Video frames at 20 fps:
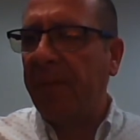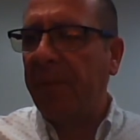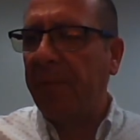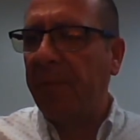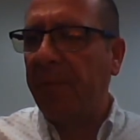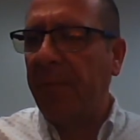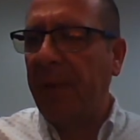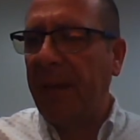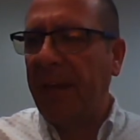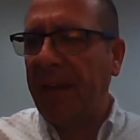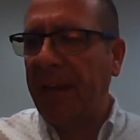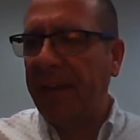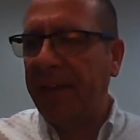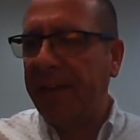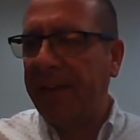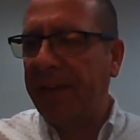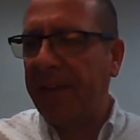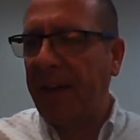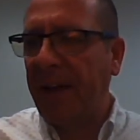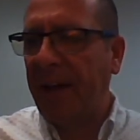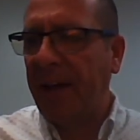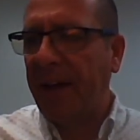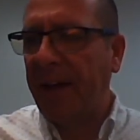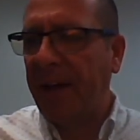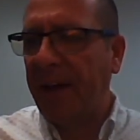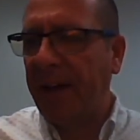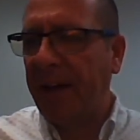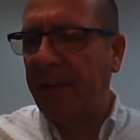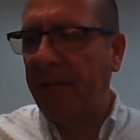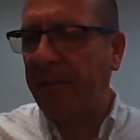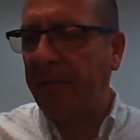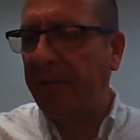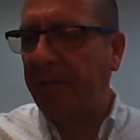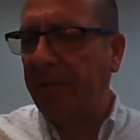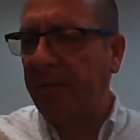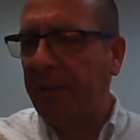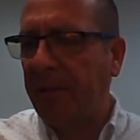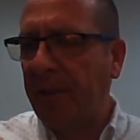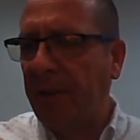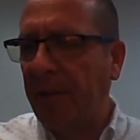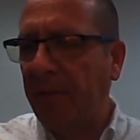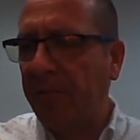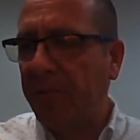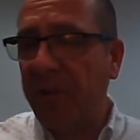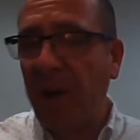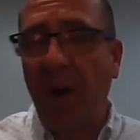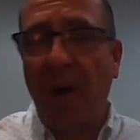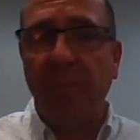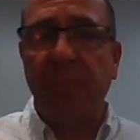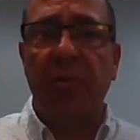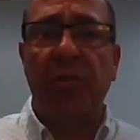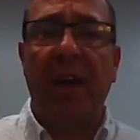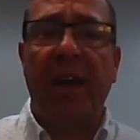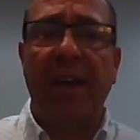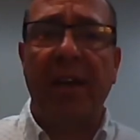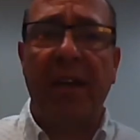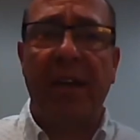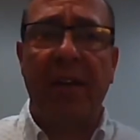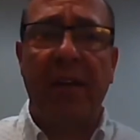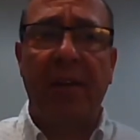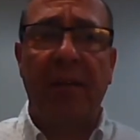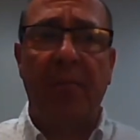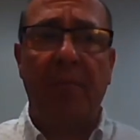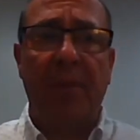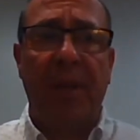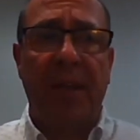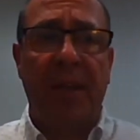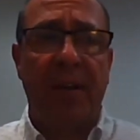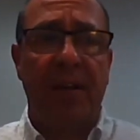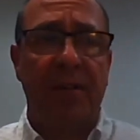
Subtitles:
be it job training, be it a